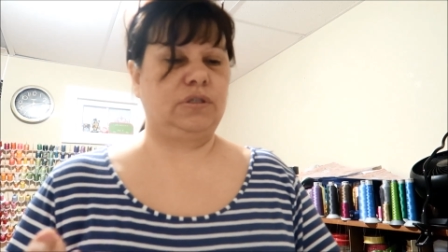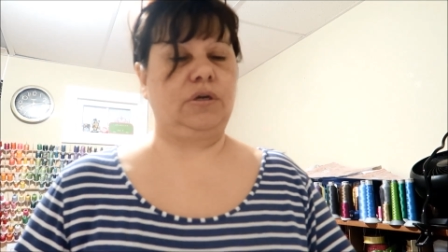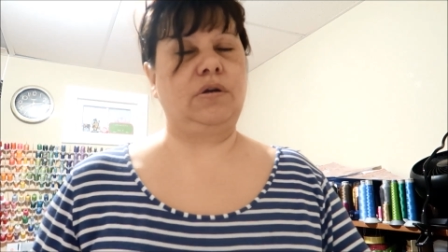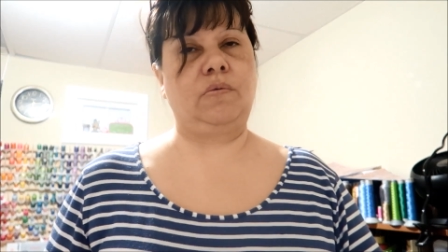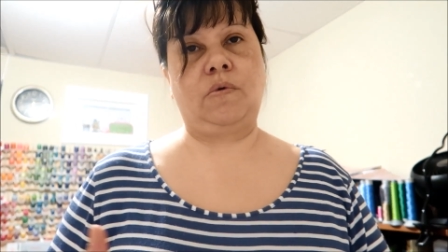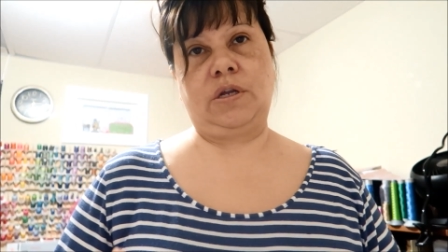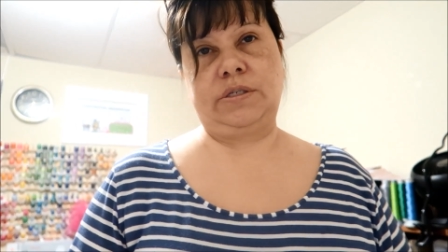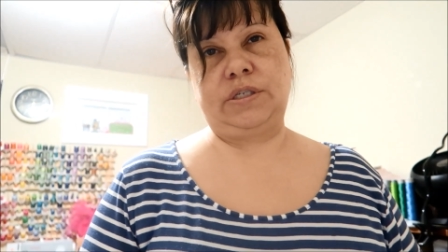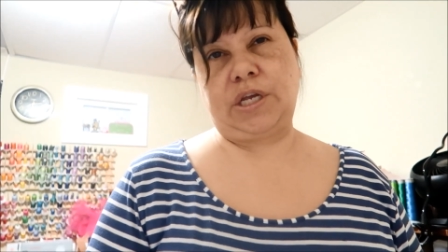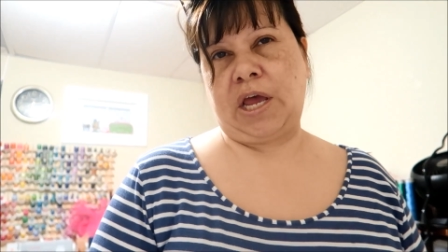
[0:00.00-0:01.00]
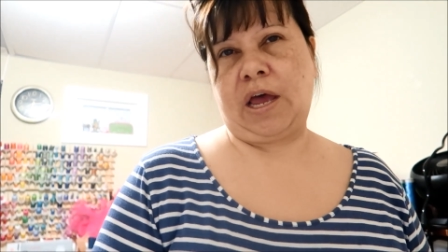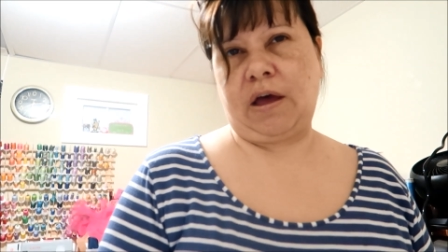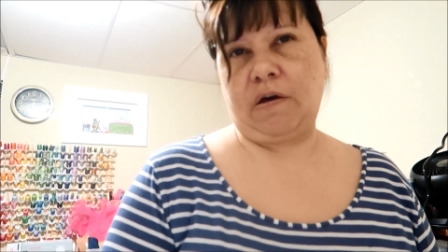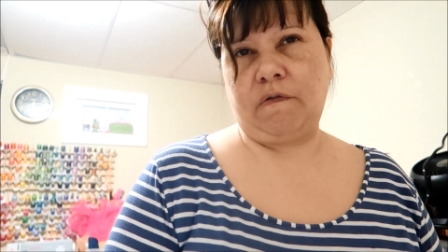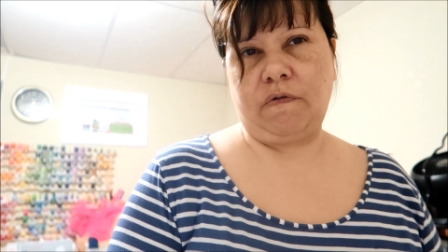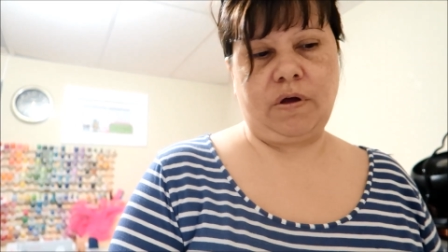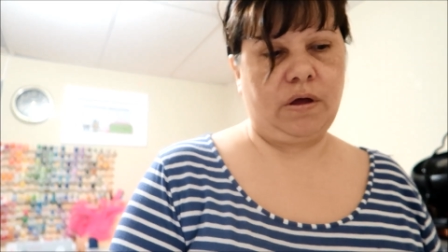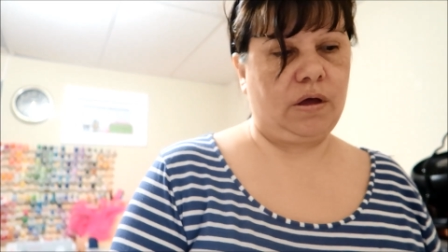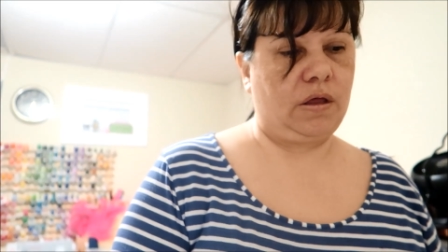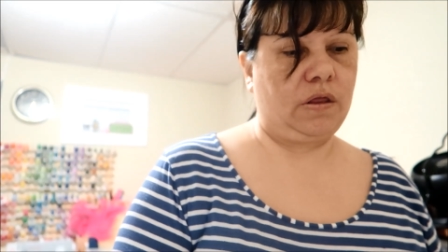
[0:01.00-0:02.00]
certain ones to have
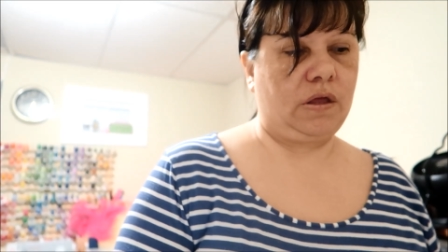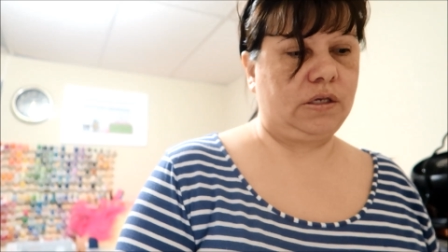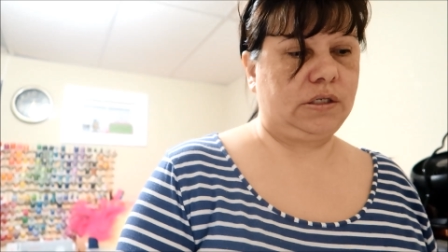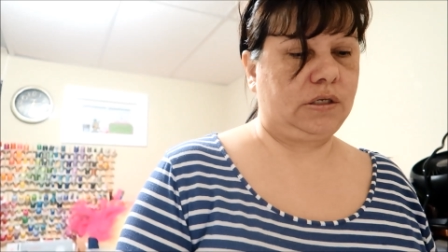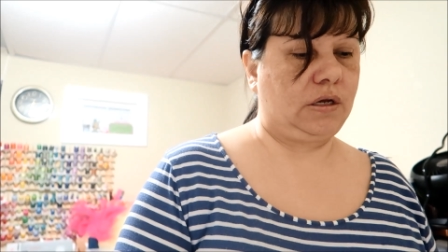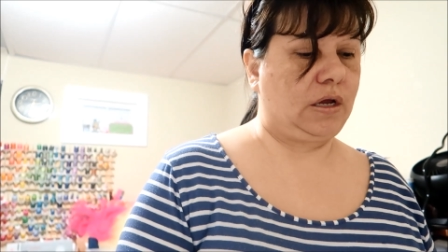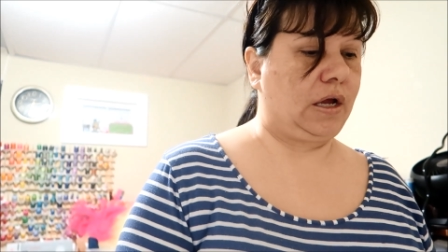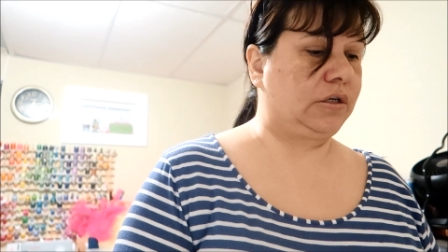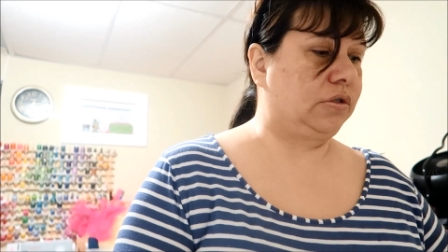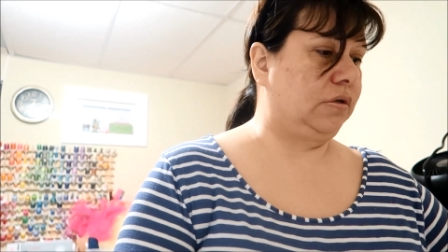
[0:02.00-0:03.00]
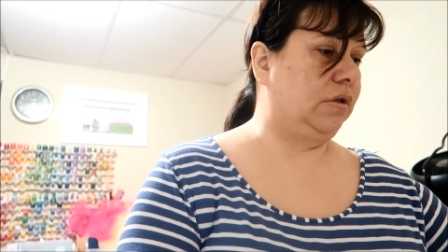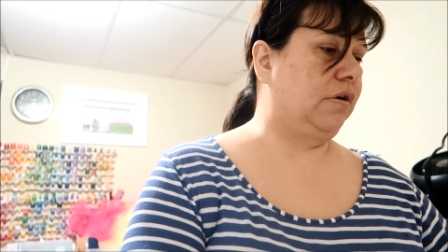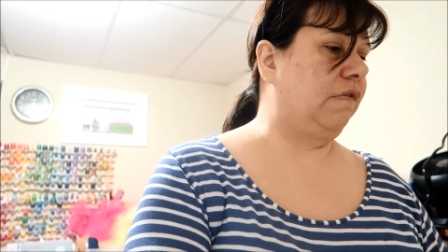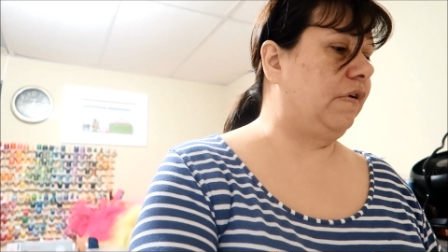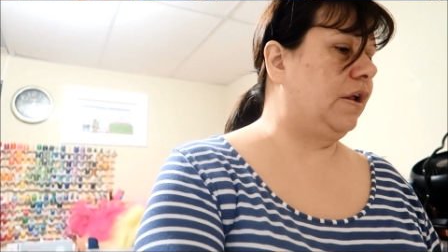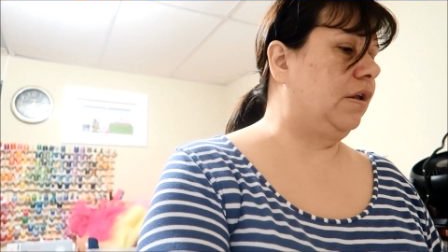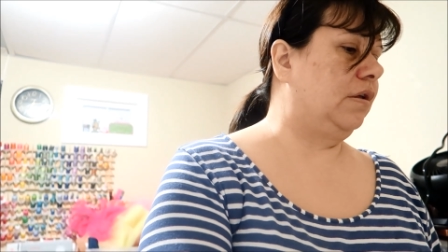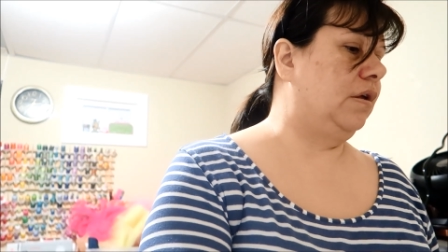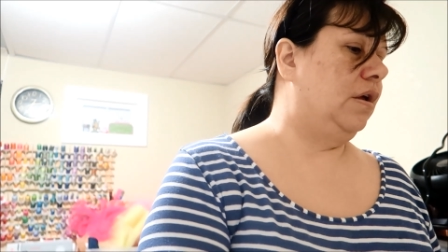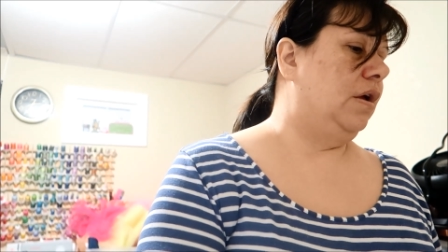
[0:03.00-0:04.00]
this actual glitter vinyl.